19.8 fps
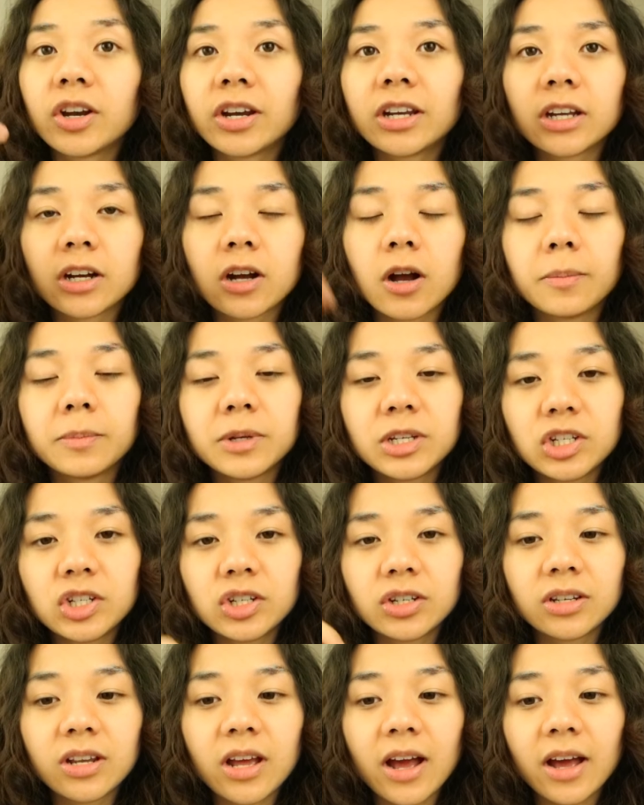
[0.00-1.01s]
During the
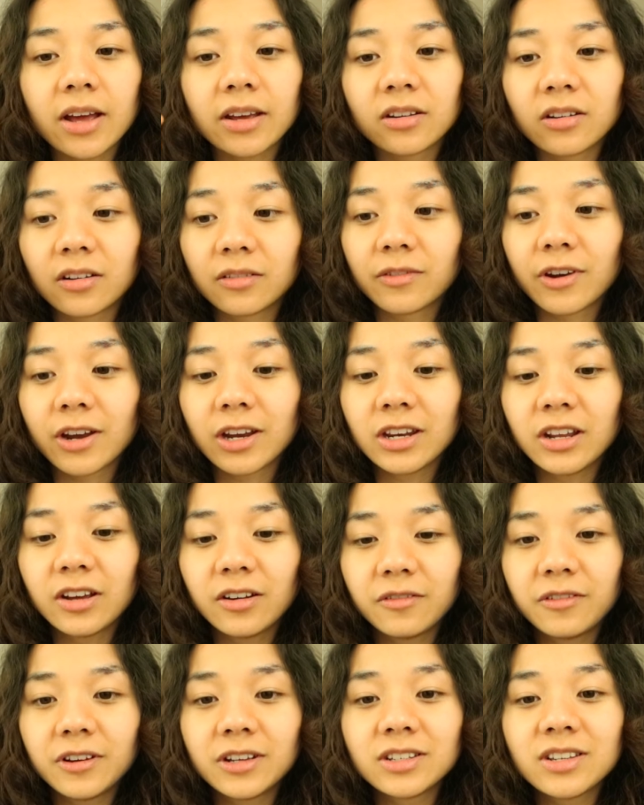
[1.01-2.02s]
competition I got very
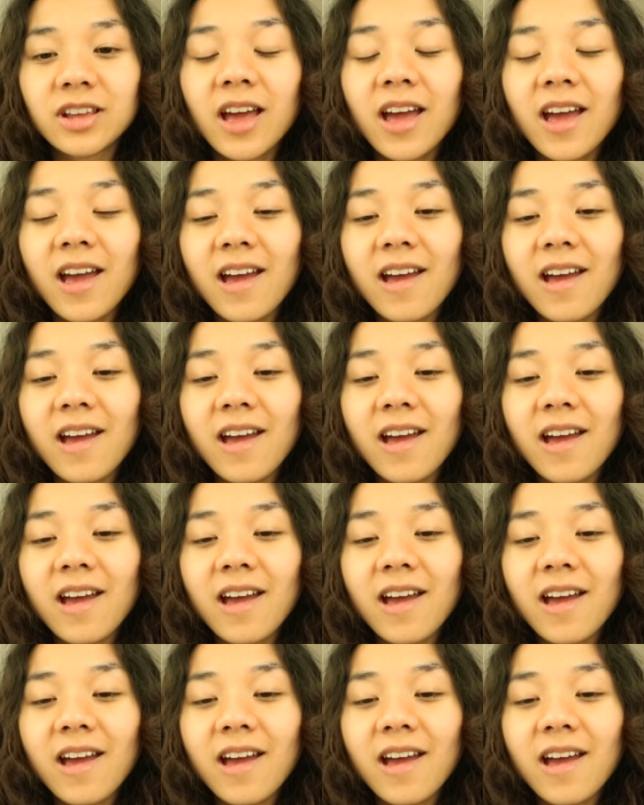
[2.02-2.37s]
nervous,